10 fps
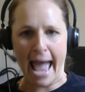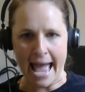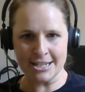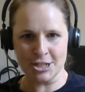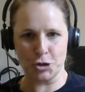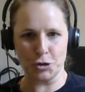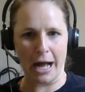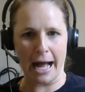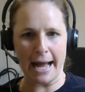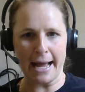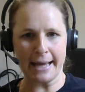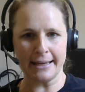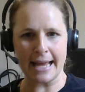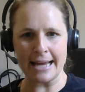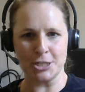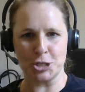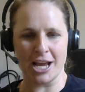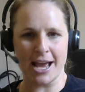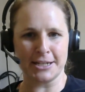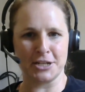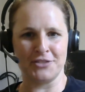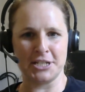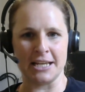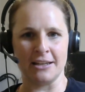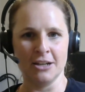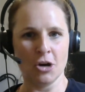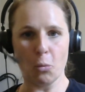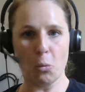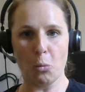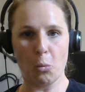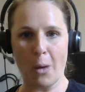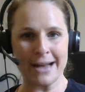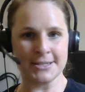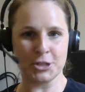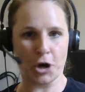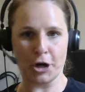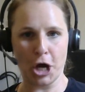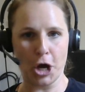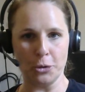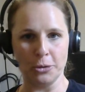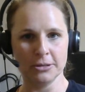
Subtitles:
and do high energy activity, one's got to go.